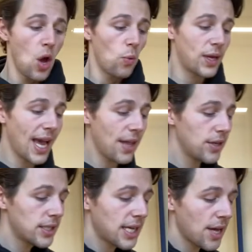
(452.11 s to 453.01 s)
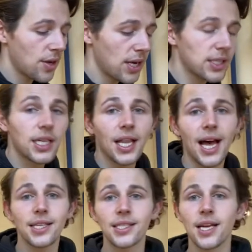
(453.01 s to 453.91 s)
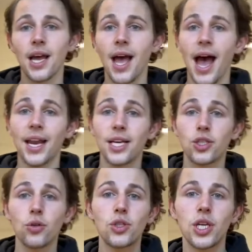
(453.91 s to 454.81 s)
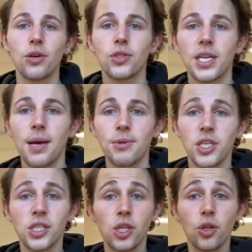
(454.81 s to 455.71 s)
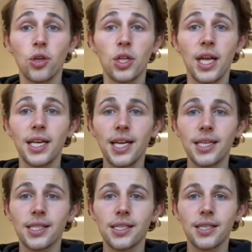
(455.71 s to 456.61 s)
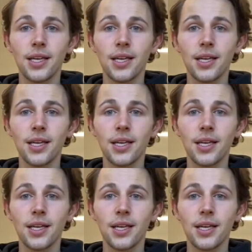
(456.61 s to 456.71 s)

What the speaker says: We gather together as a class and I show children images that look like this.